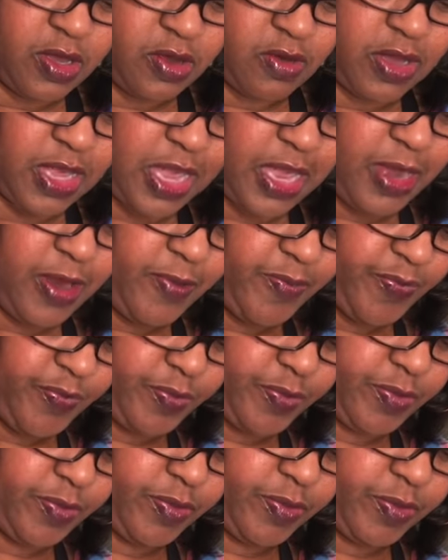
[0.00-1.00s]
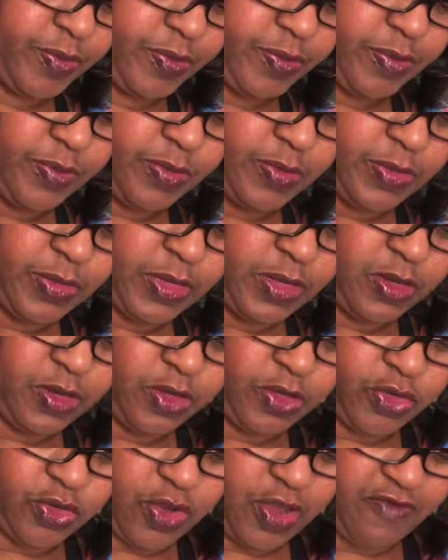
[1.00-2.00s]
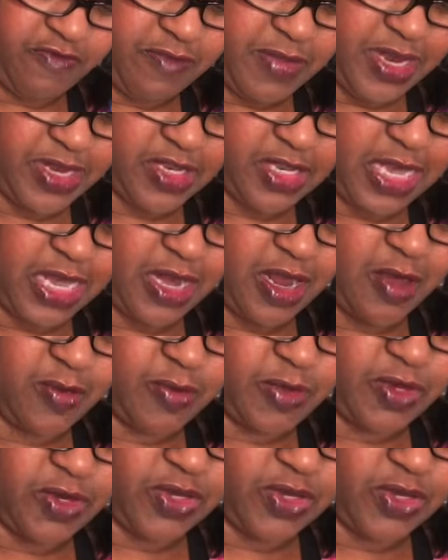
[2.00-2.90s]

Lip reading: Okay. So I've mixed that up. You